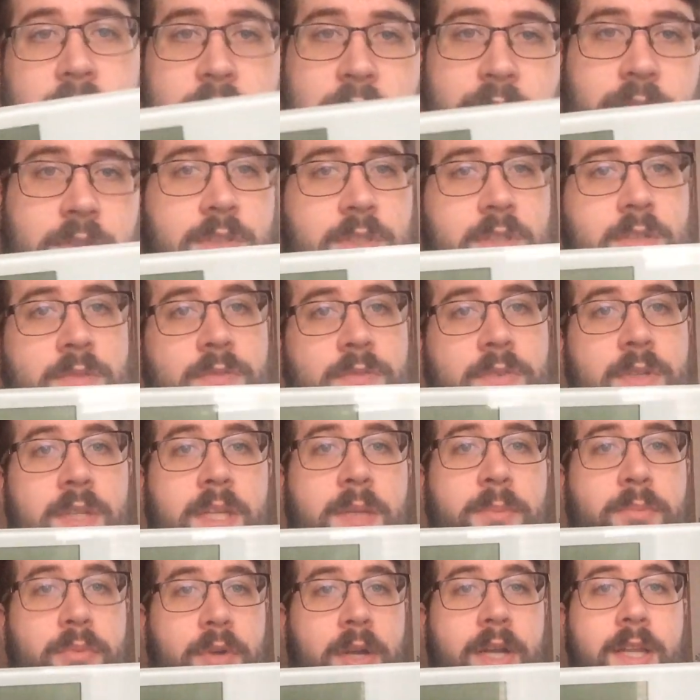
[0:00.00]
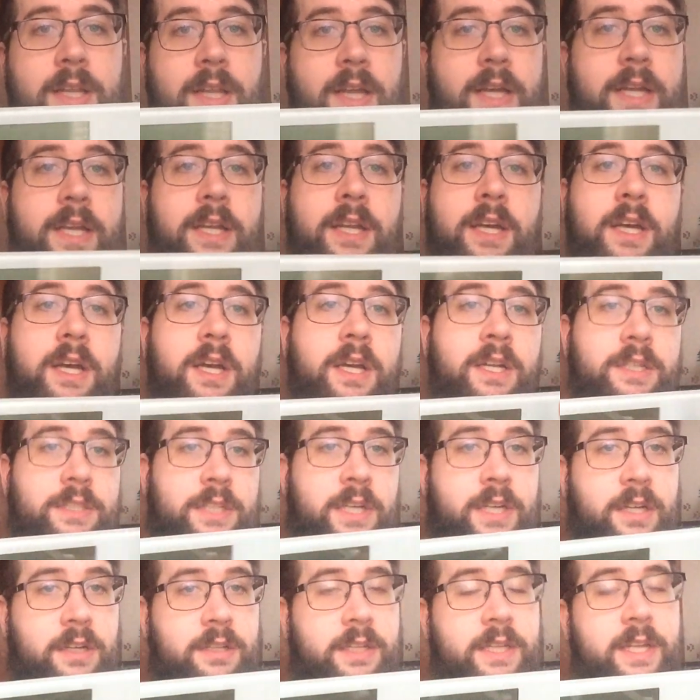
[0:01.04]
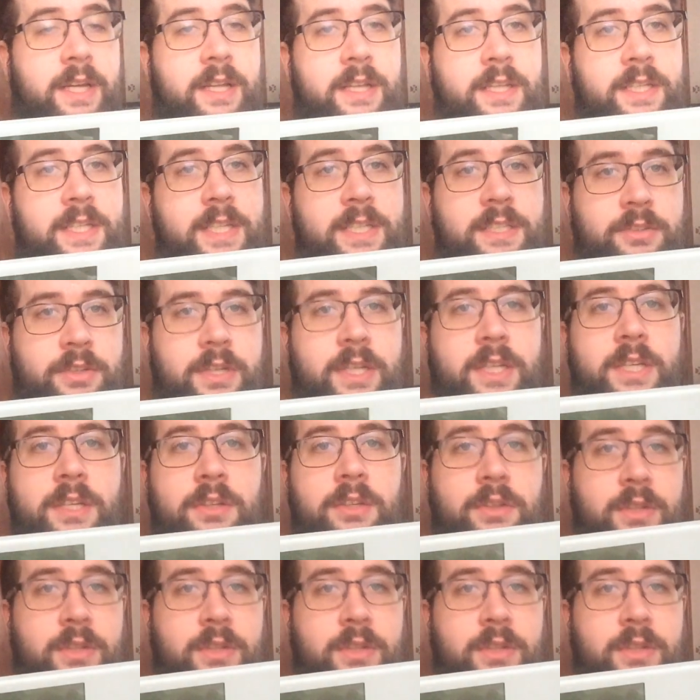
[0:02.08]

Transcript: So if there's a really bright light shining on the LED screen,